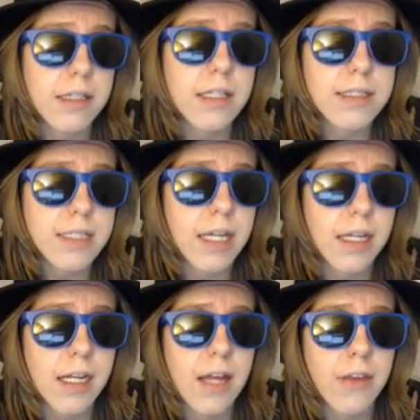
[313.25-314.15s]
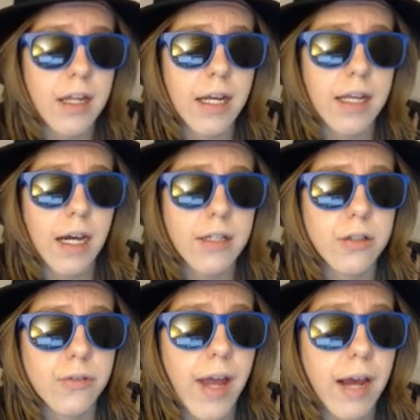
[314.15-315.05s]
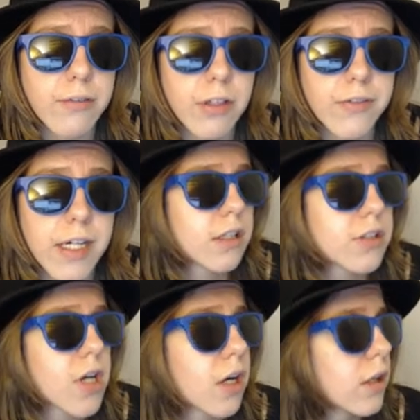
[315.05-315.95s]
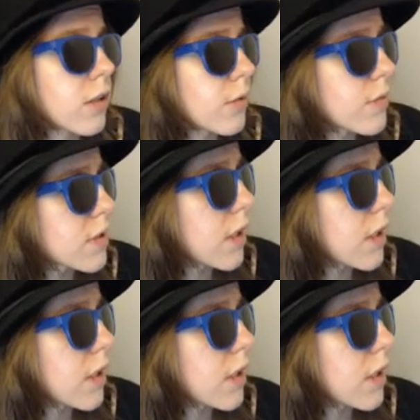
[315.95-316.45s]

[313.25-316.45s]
He said it, and then I kind of, after the fact, turned and was